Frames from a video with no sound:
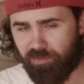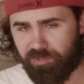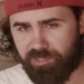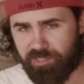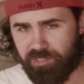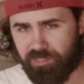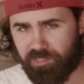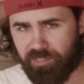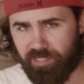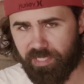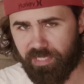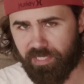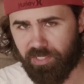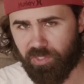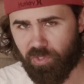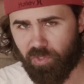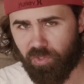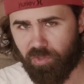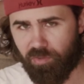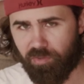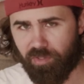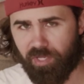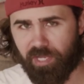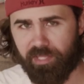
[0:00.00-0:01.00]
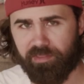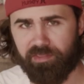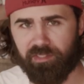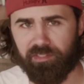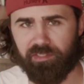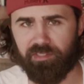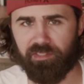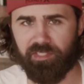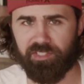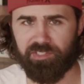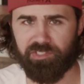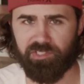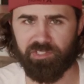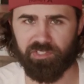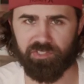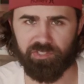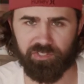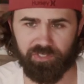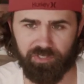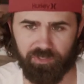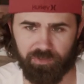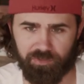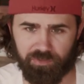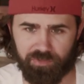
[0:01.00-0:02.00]
listen to that at all. I think that's an
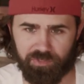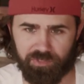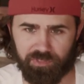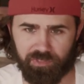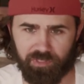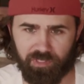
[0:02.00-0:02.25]
excuse.